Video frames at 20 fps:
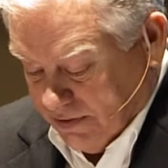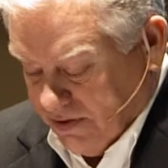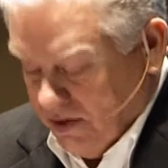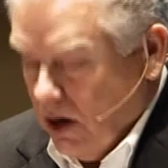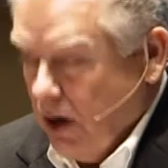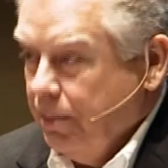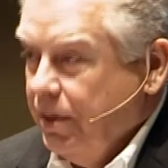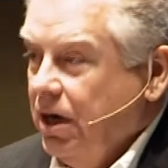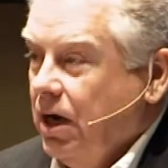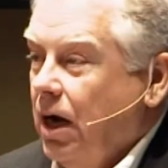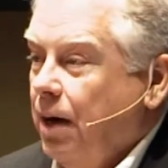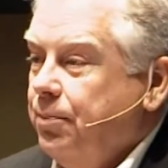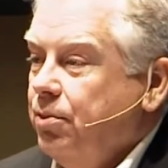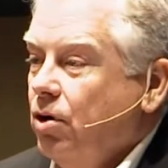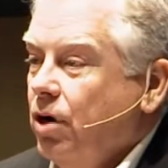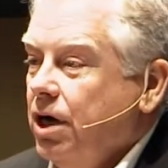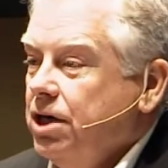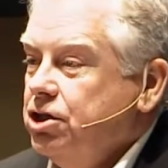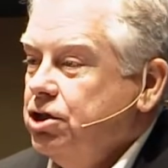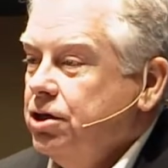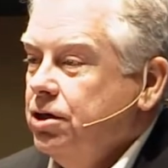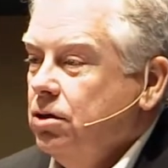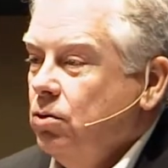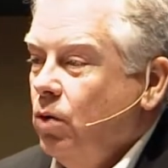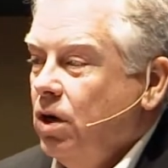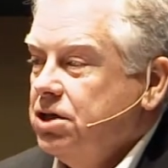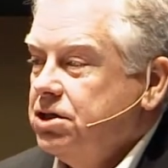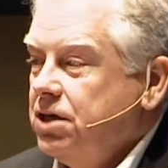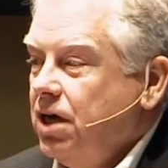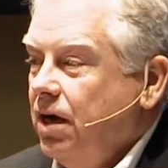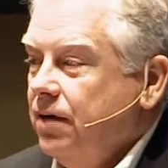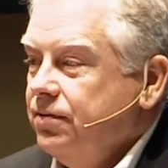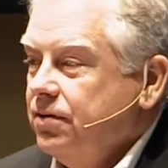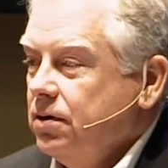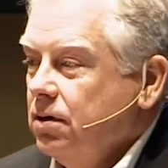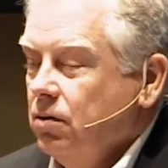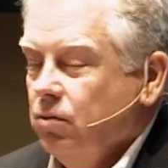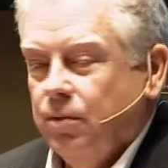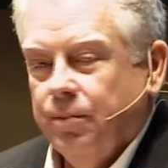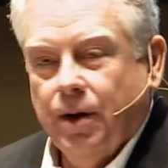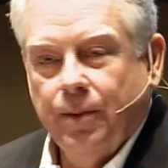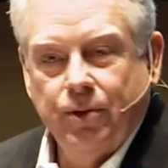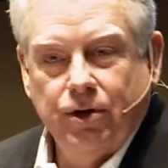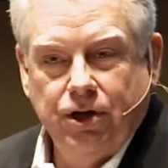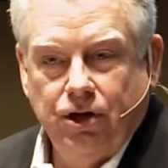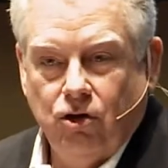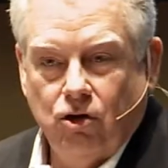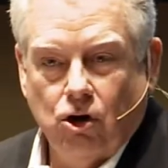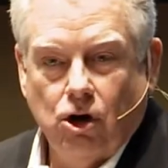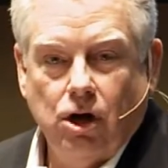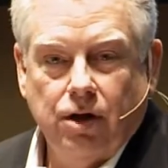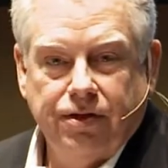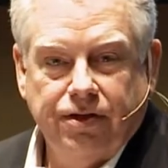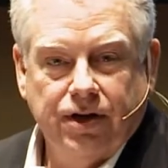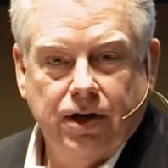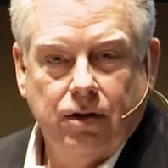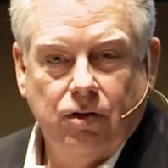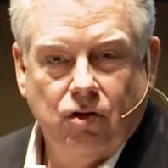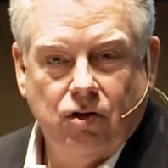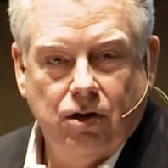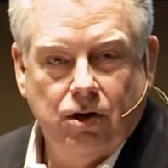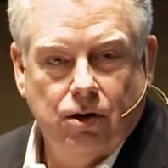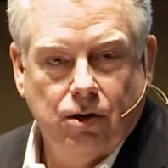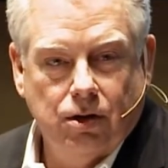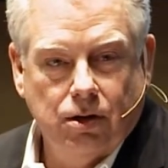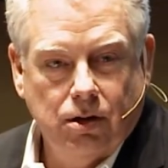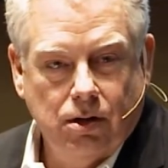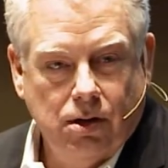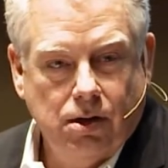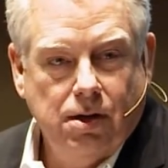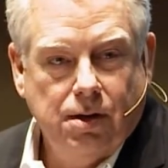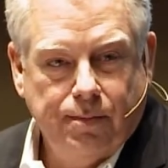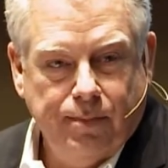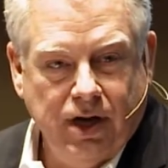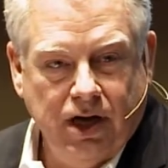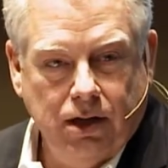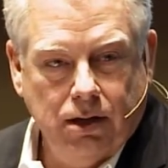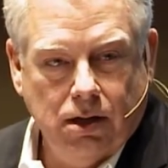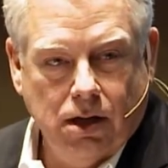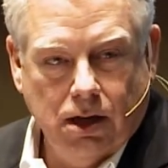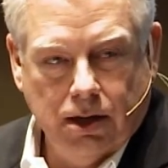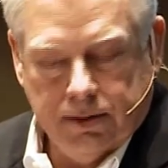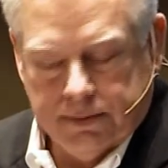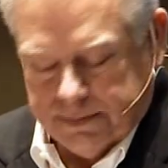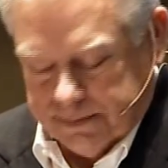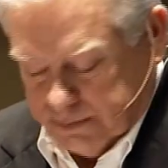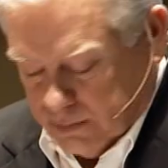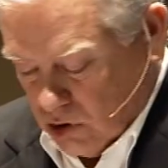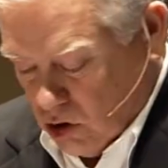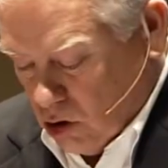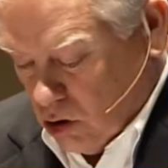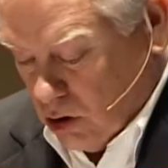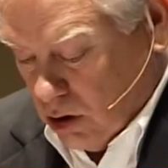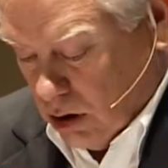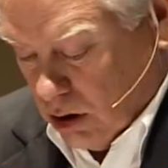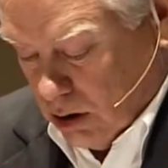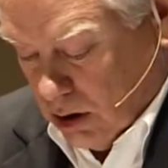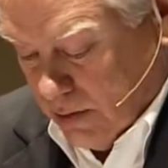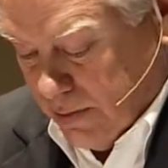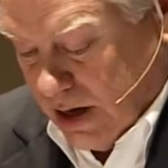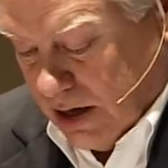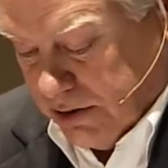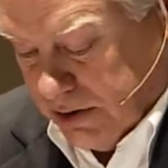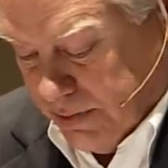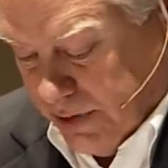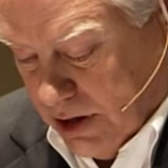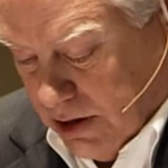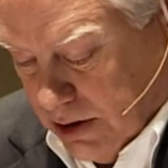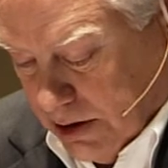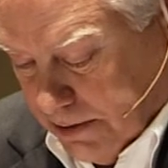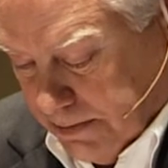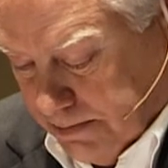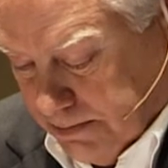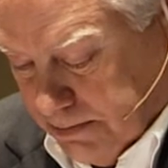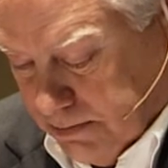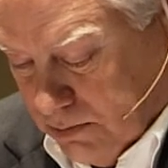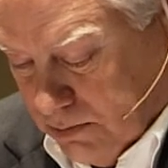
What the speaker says: a farming operation in West Africa. Remember, these are all things that are being done or about to be done.